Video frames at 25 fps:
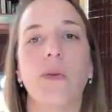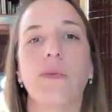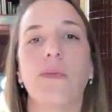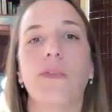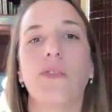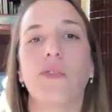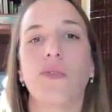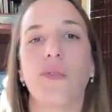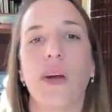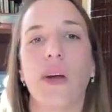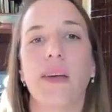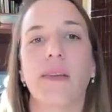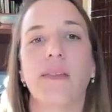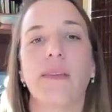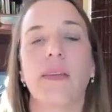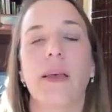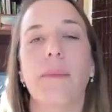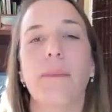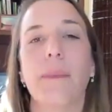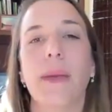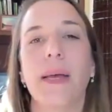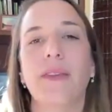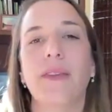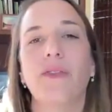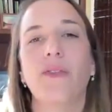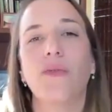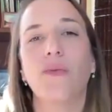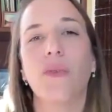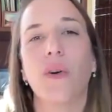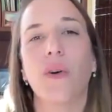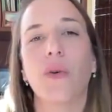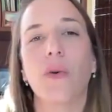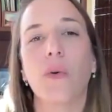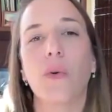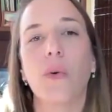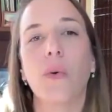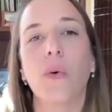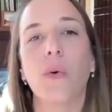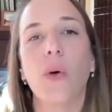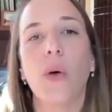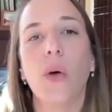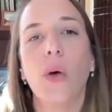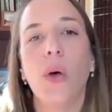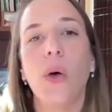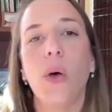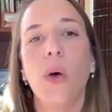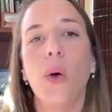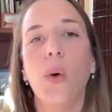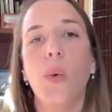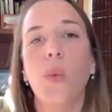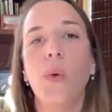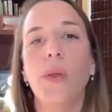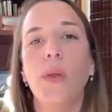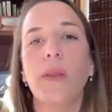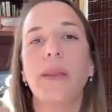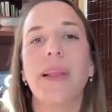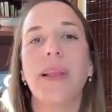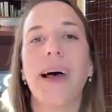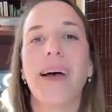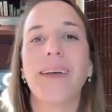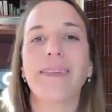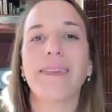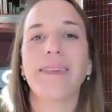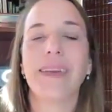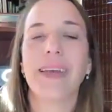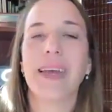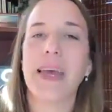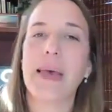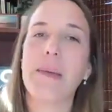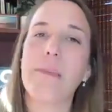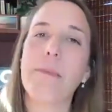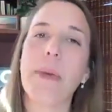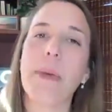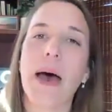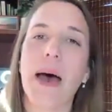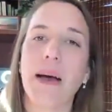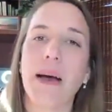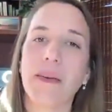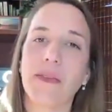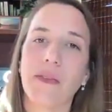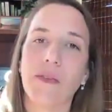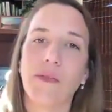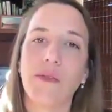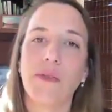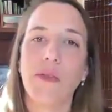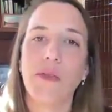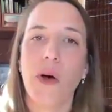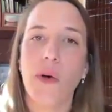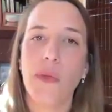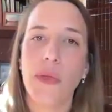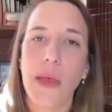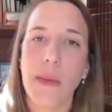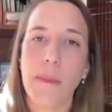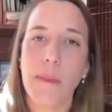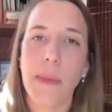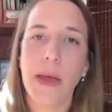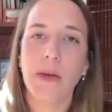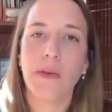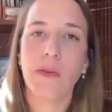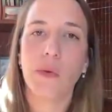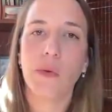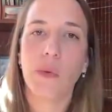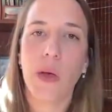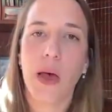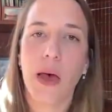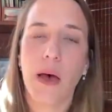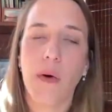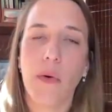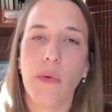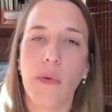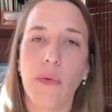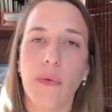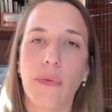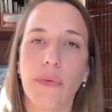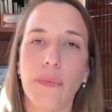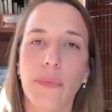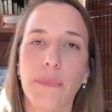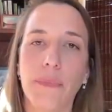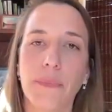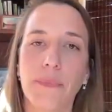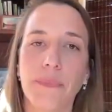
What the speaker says: of stress and may struggle with lasting impacts on their mental health.